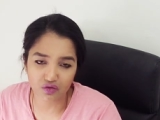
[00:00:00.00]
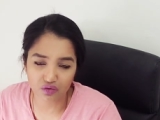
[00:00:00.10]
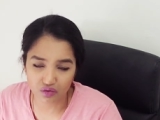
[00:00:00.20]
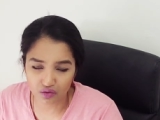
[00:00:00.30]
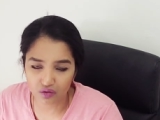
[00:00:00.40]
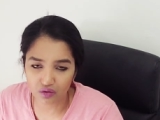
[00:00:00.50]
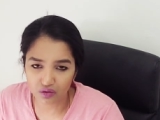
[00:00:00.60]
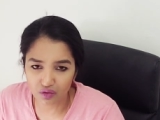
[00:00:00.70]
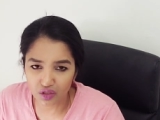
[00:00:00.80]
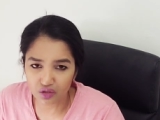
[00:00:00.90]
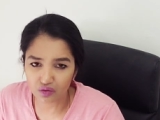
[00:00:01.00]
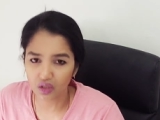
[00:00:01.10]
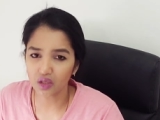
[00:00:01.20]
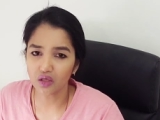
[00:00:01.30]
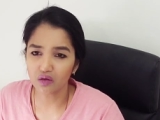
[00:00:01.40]
So you, you need to
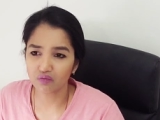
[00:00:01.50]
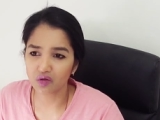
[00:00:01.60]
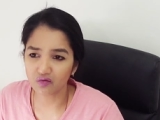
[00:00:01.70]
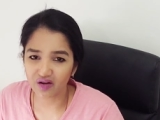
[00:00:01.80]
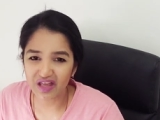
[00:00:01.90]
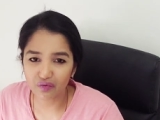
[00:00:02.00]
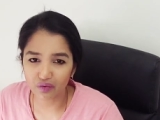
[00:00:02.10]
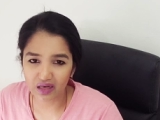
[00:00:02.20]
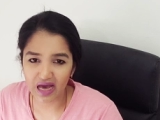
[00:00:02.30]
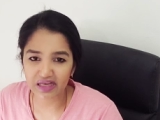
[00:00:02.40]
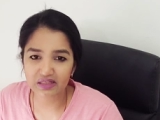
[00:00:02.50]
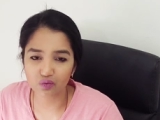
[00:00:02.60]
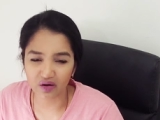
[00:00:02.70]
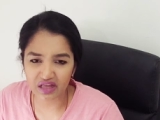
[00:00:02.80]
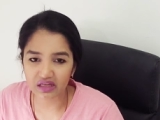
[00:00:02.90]
be very relaxed,
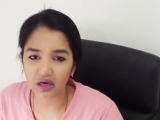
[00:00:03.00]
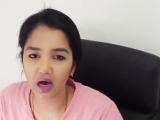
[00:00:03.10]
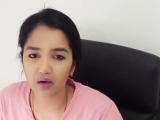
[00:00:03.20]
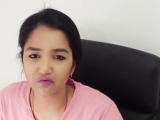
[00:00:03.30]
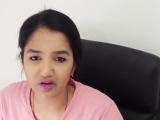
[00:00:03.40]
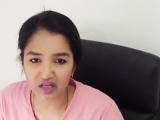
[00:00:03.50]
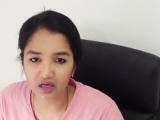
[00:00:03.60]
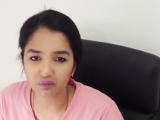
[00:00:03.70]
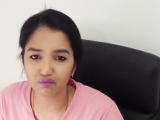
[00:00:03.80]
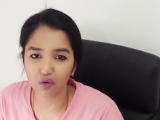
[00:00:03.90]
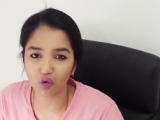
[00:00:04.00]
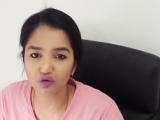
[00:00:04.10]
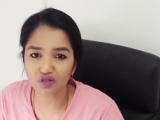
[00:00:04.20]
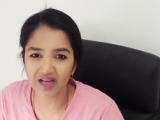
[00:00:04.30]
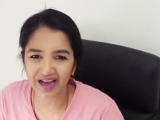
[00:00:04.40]
very calm, very composed.